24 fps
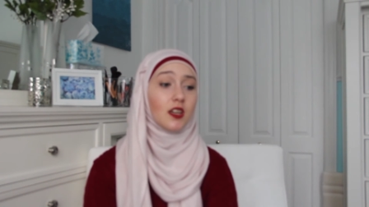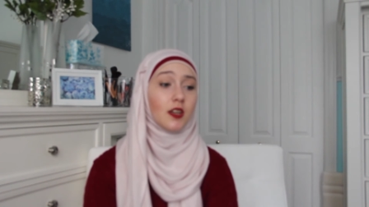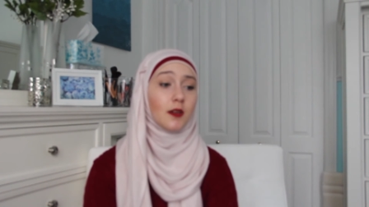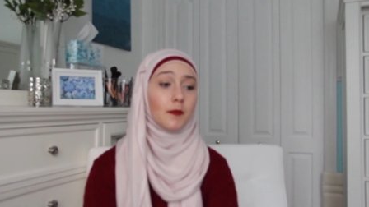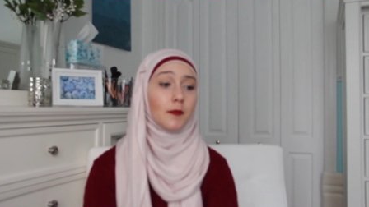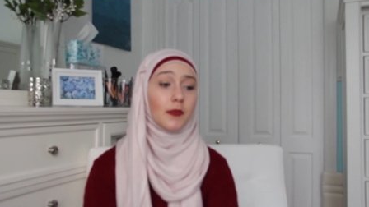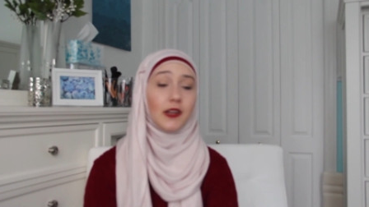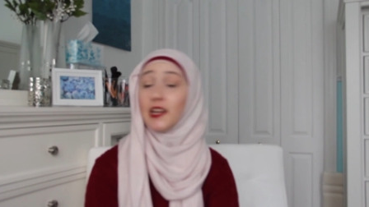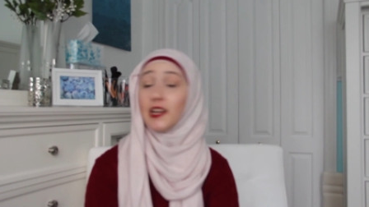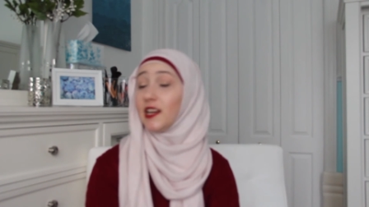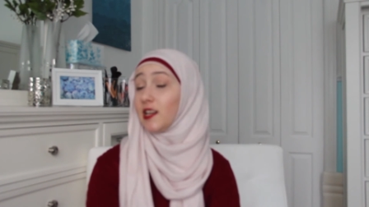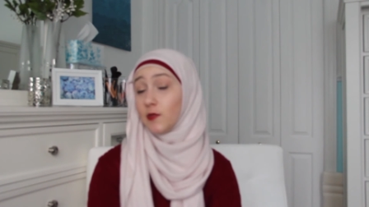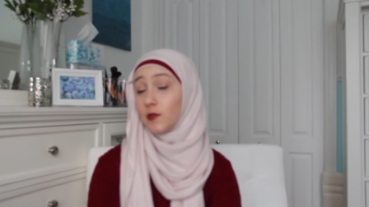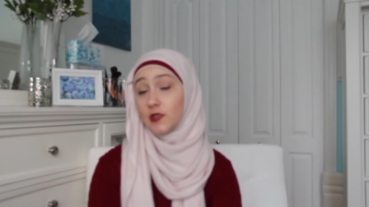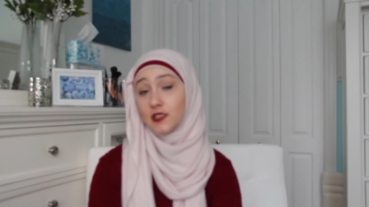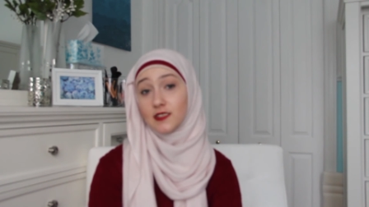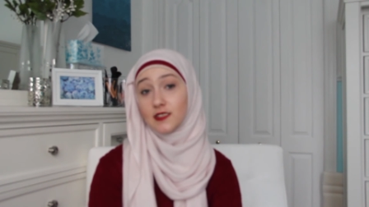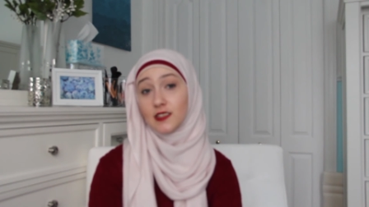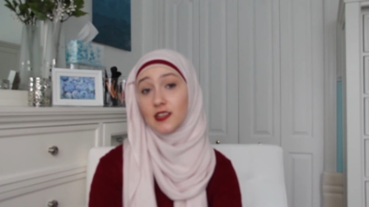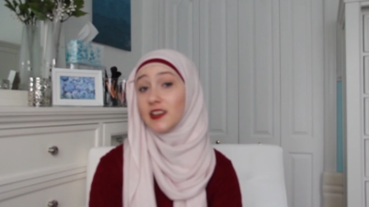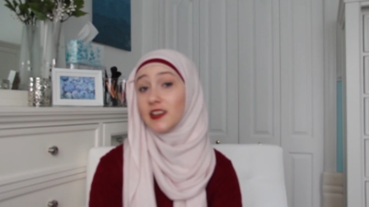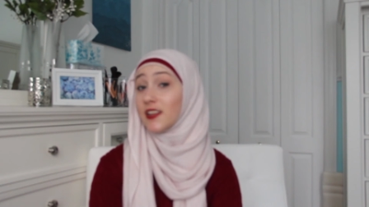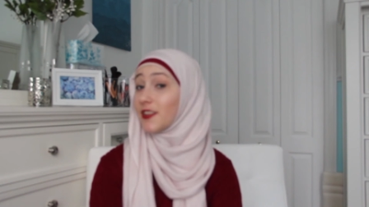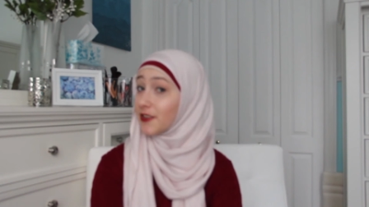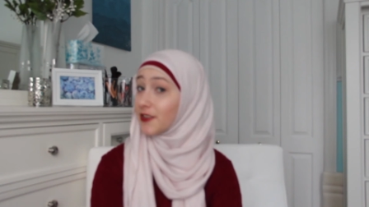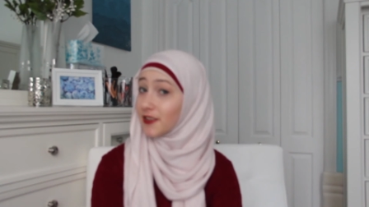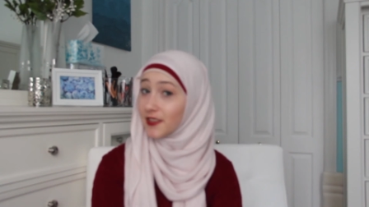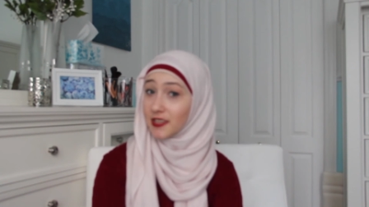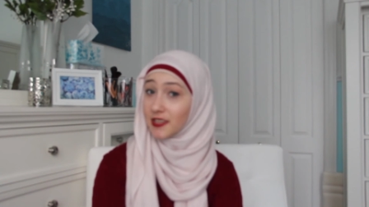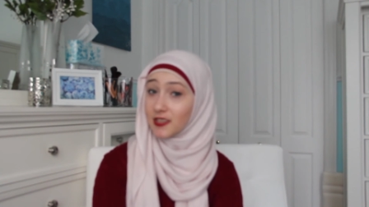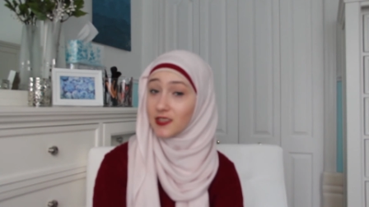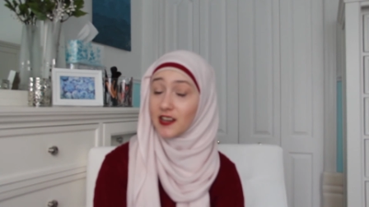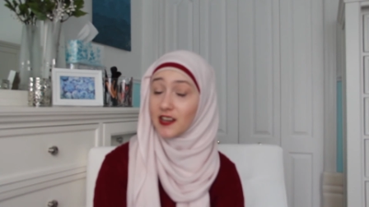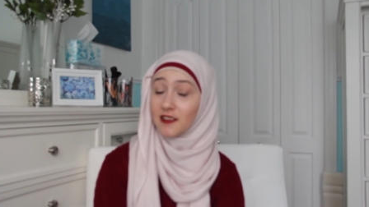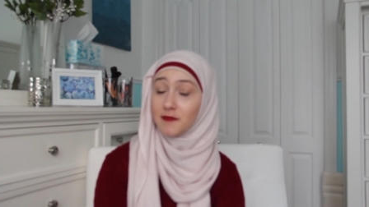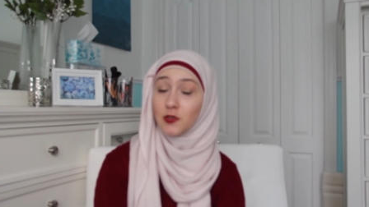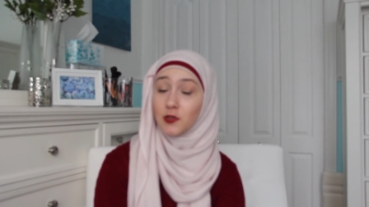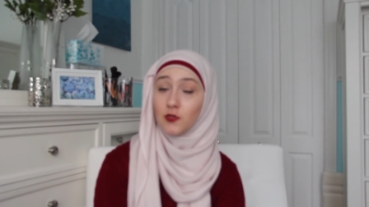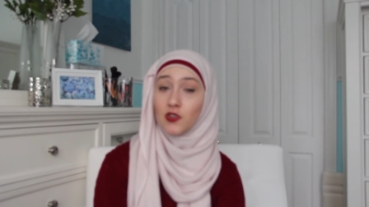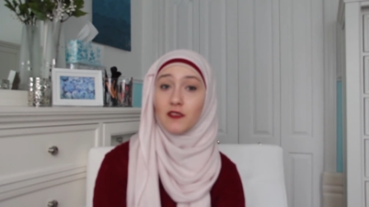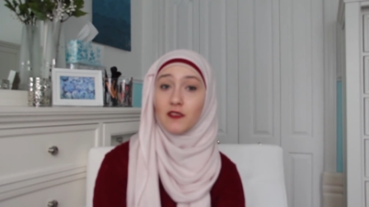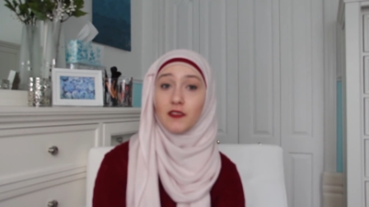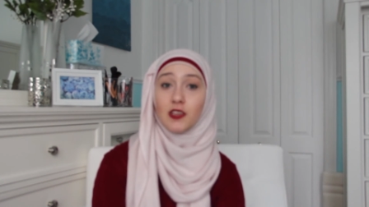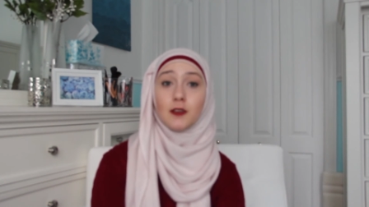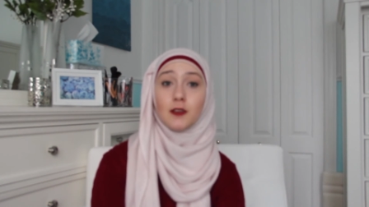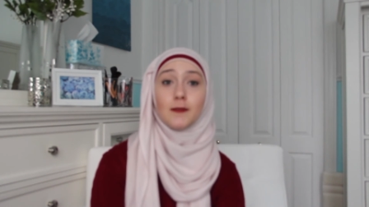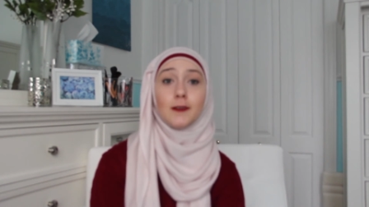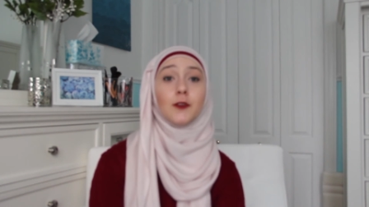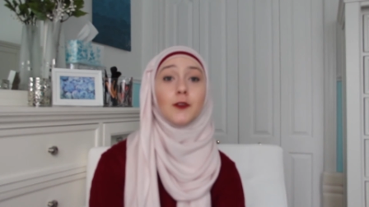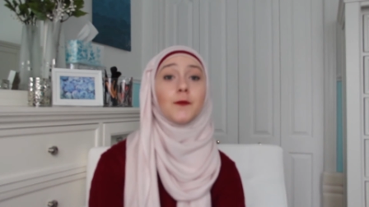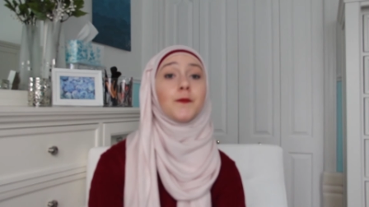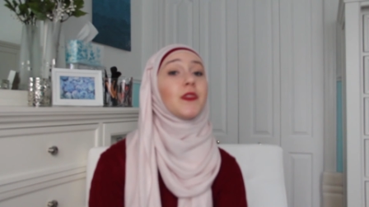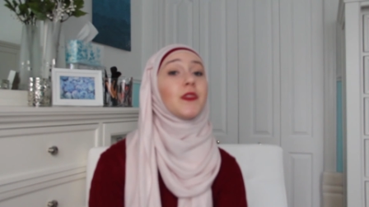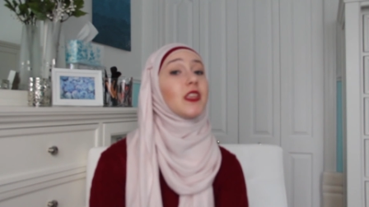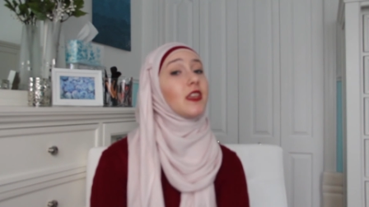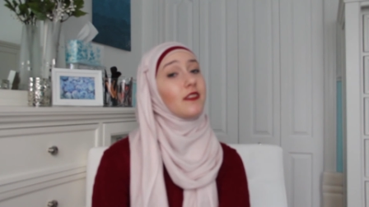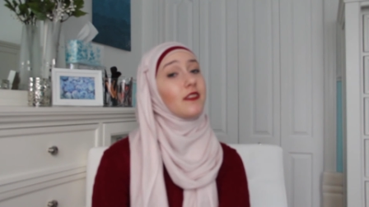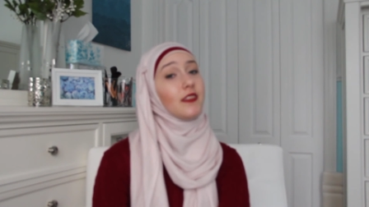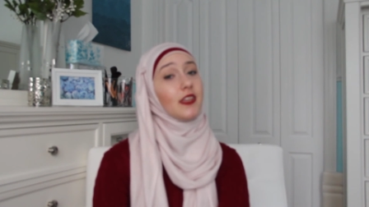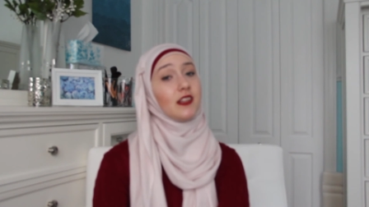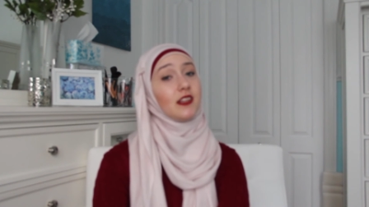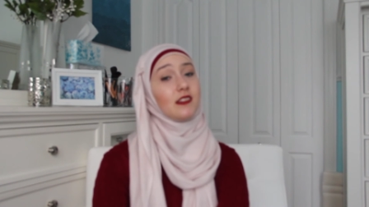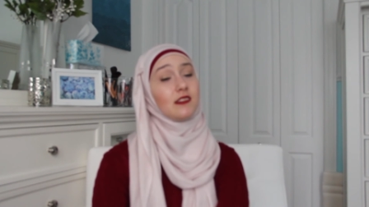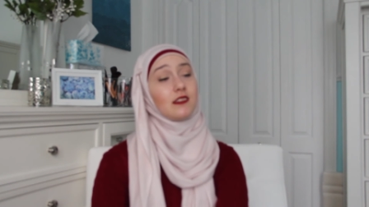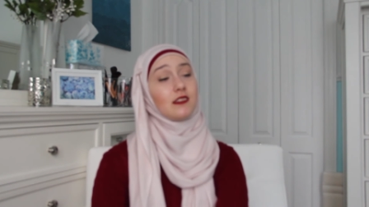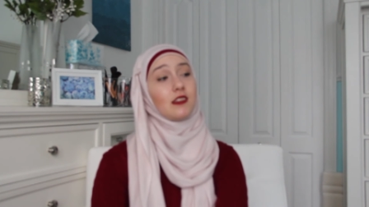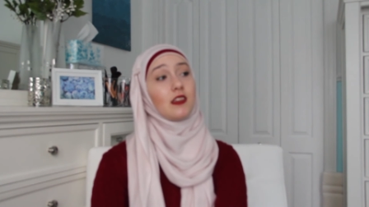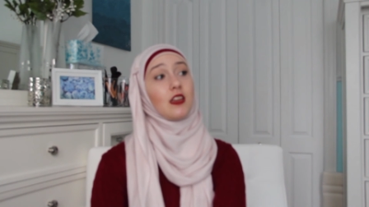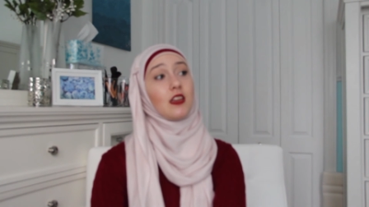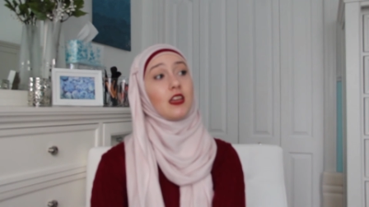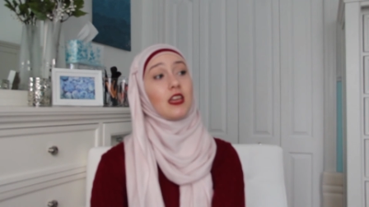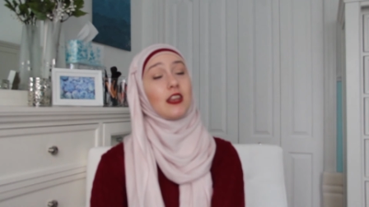But anyways, another thing that I've been raving about that is